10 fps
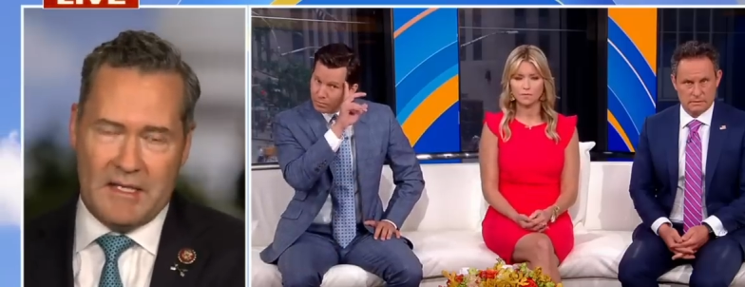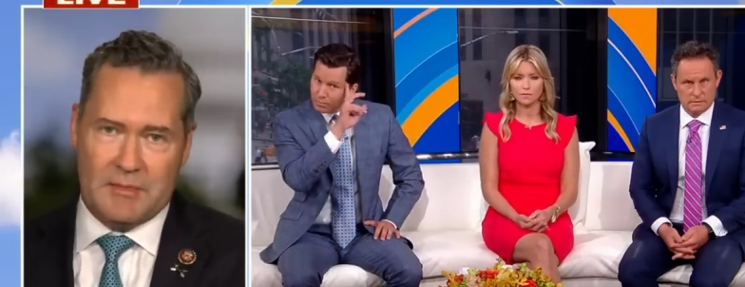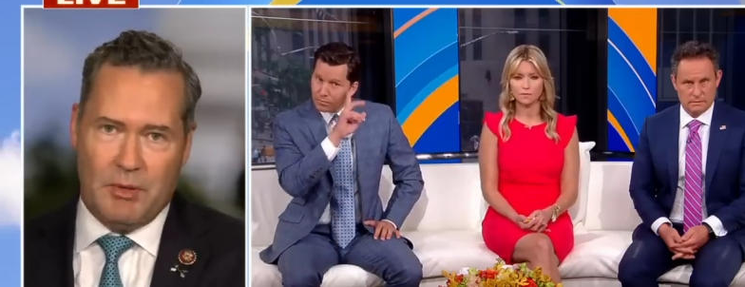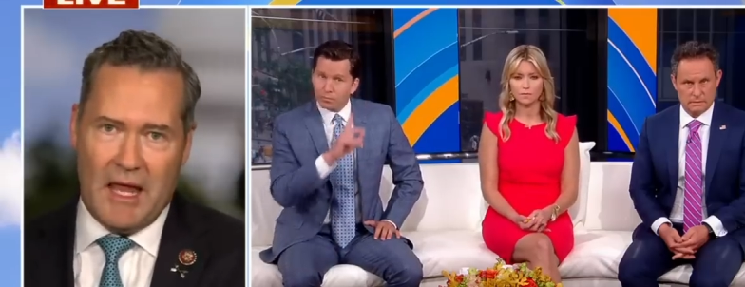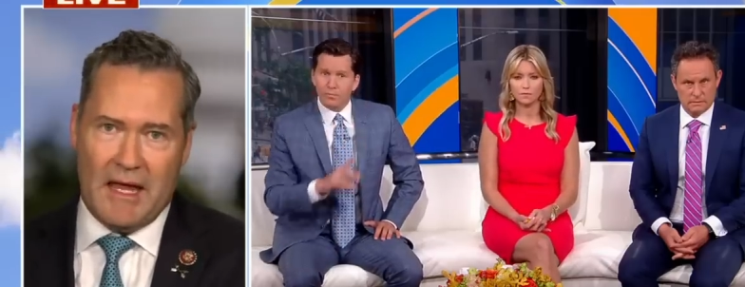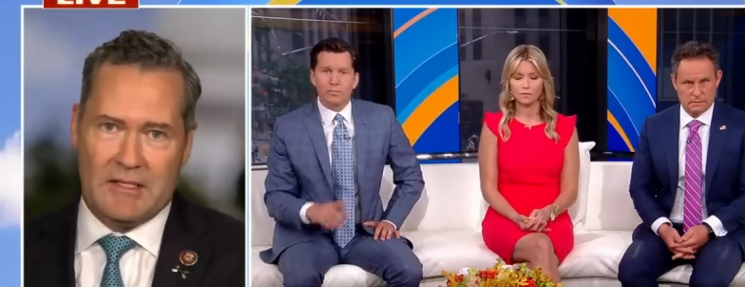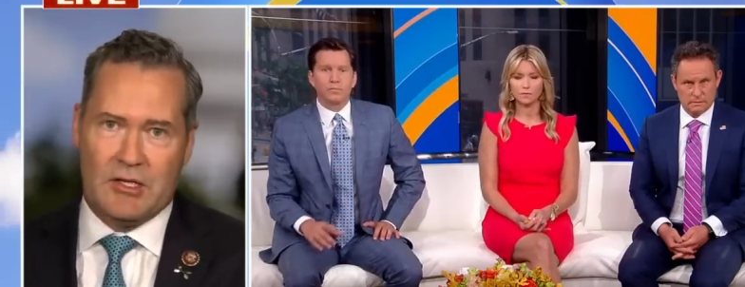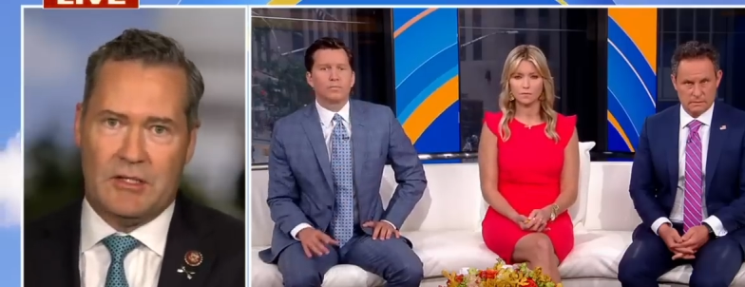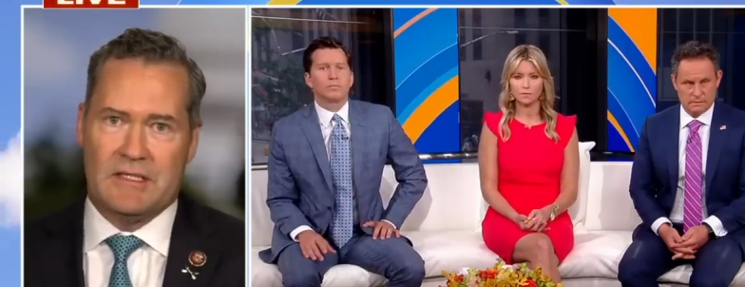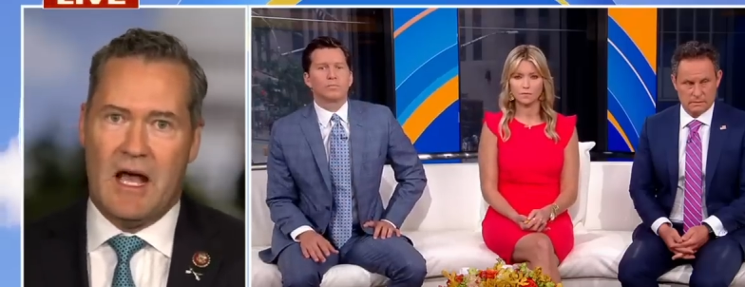Speaker 1: his plans
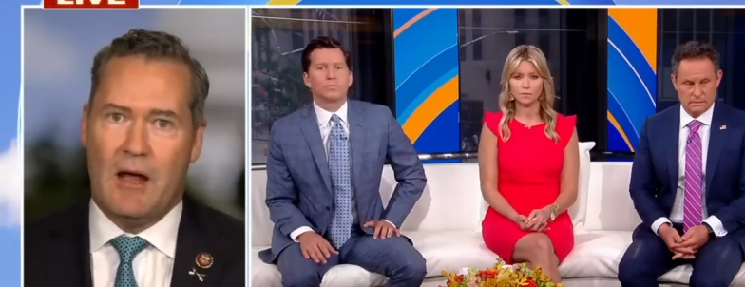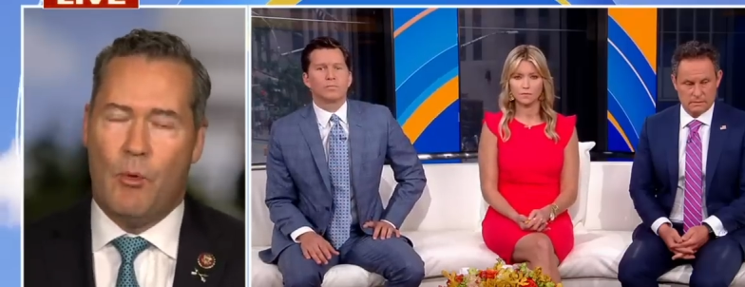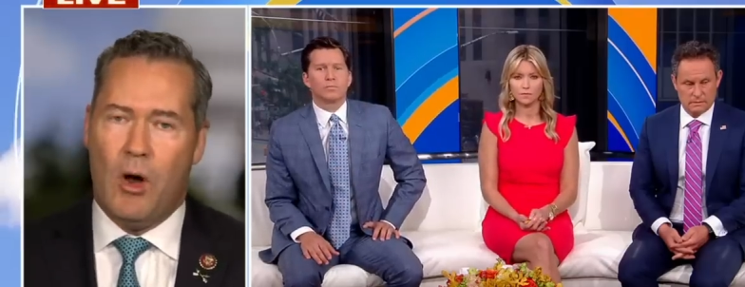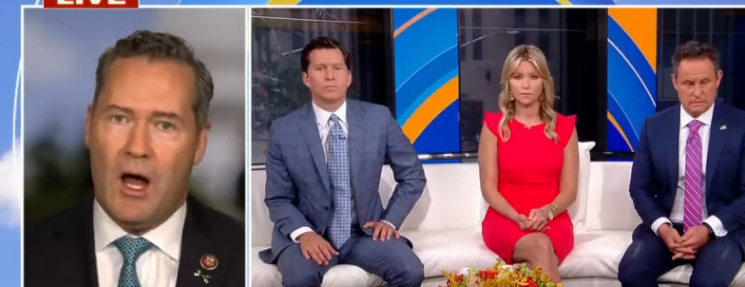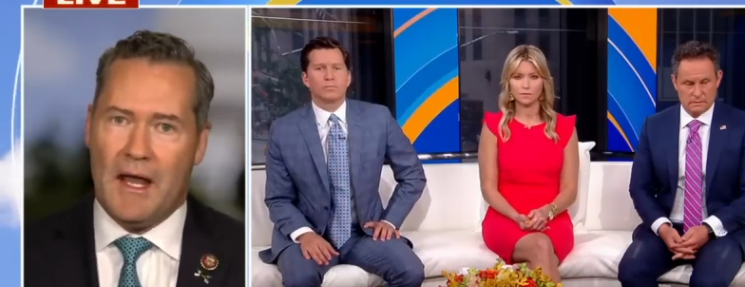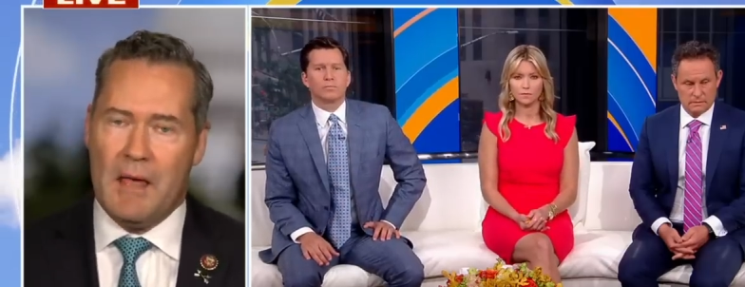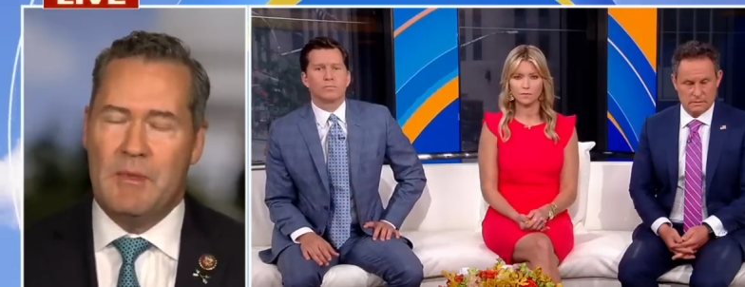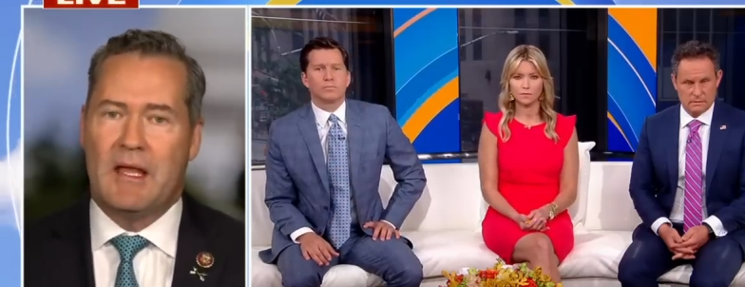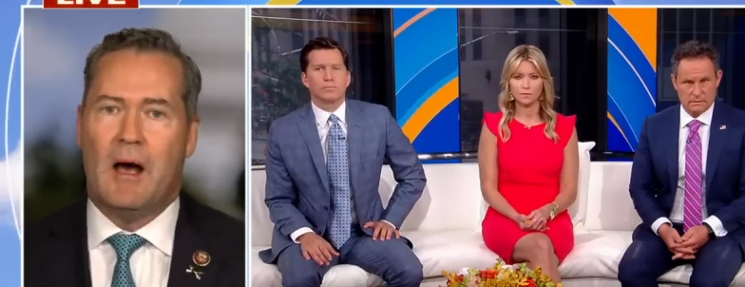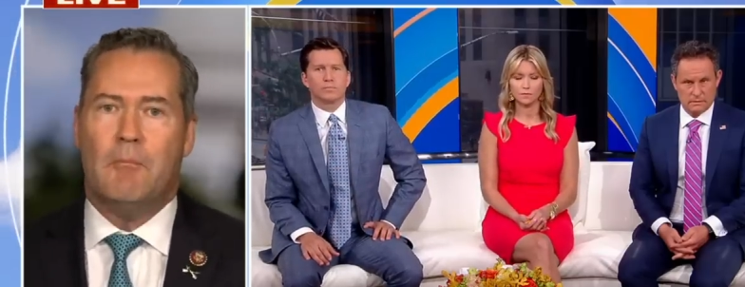on Taiwan and
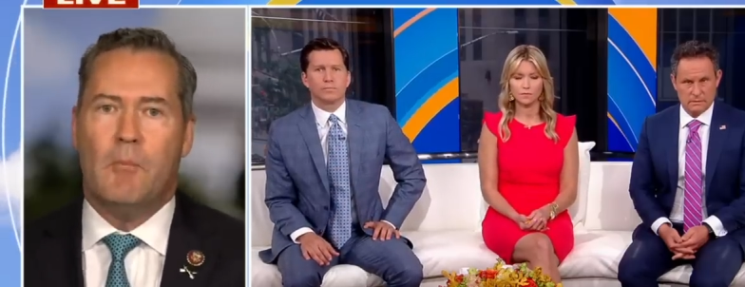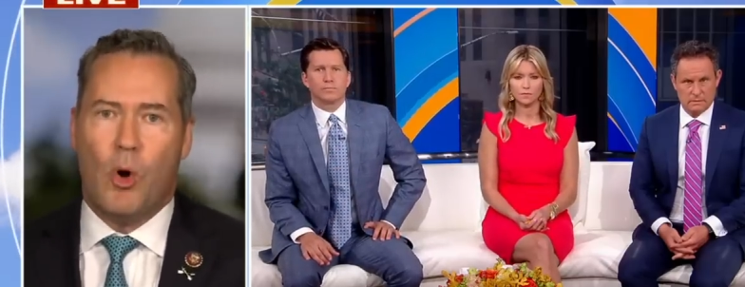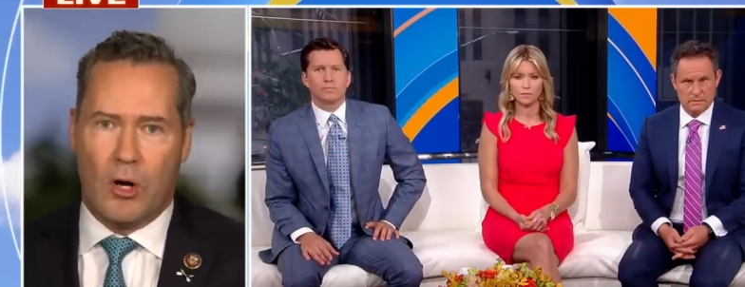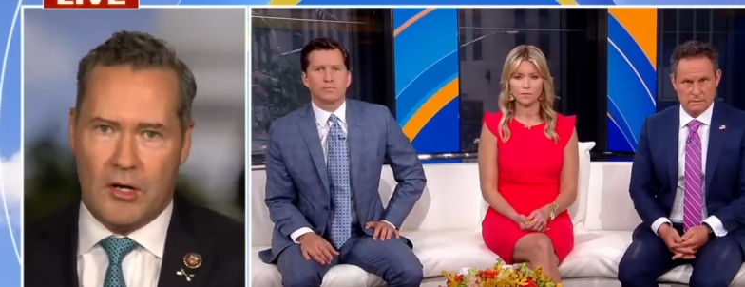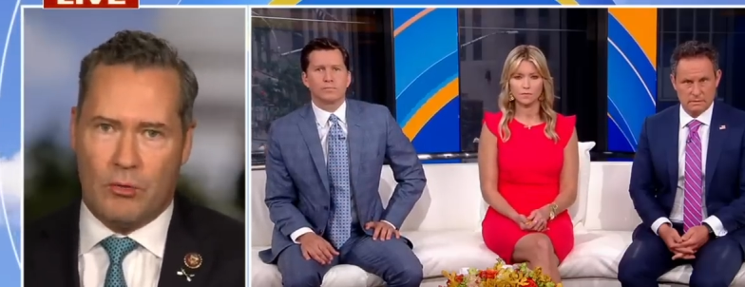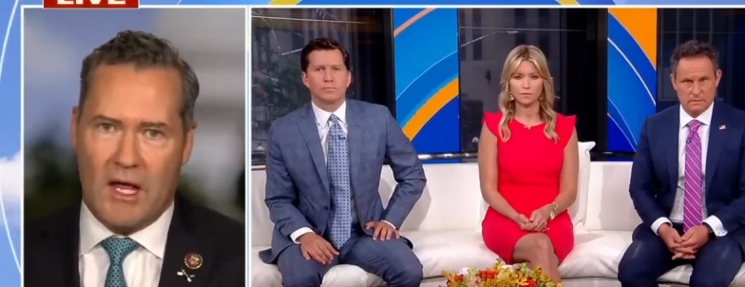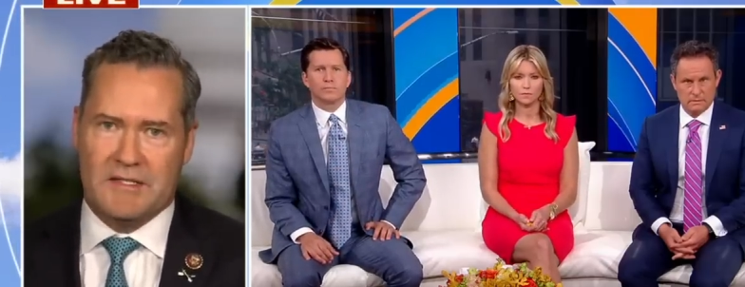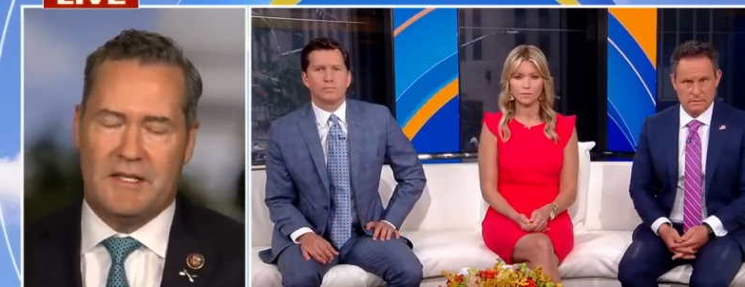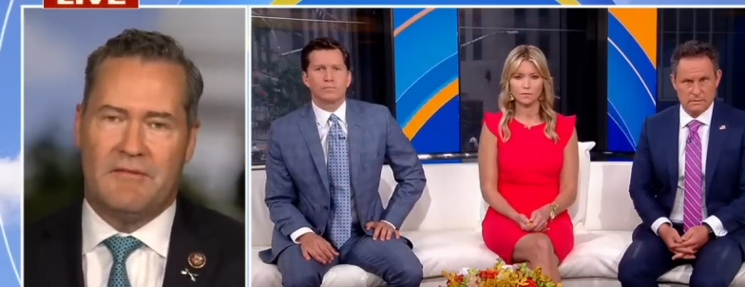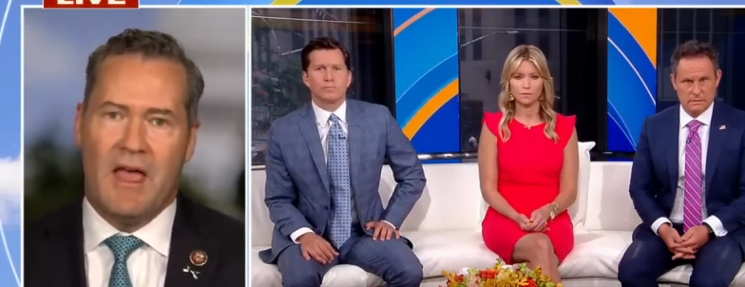become more
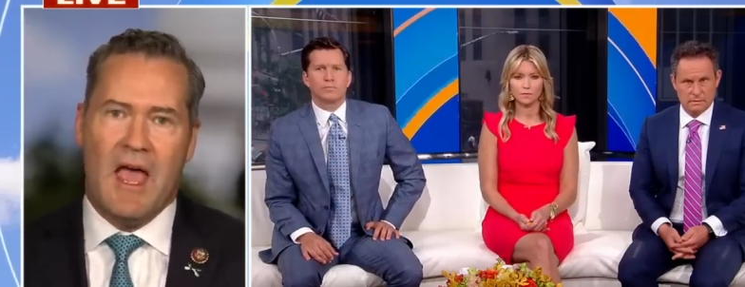aggressive